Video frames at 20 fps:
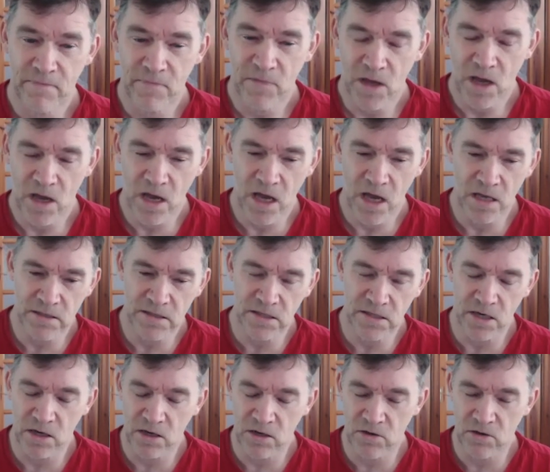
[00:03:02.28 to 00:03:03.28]
And
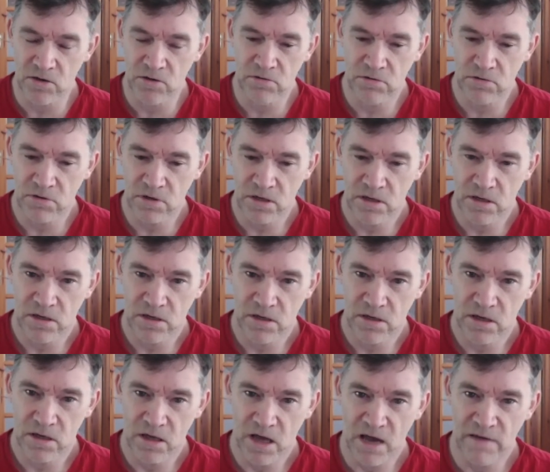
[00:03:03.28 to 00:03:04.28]
so
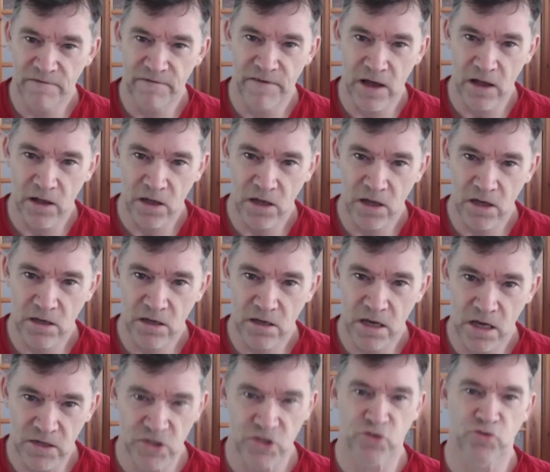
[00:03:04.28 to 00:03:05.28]
I felt
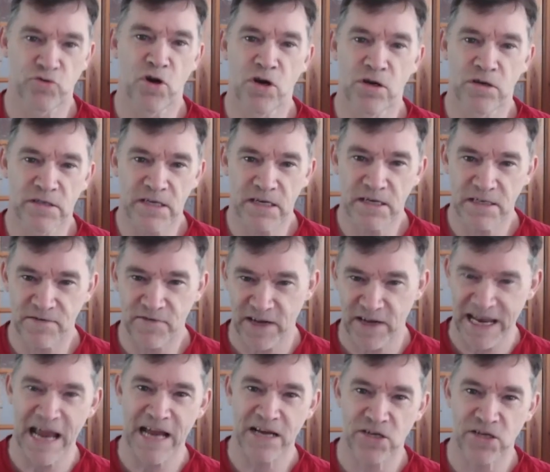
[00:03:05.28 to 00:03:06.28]
a strong sense of
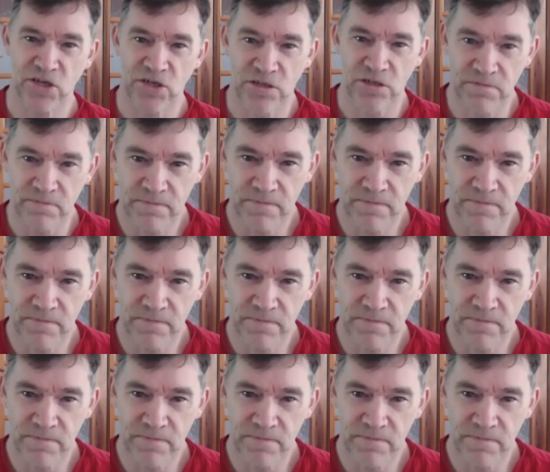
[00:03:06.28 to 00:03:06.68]
connection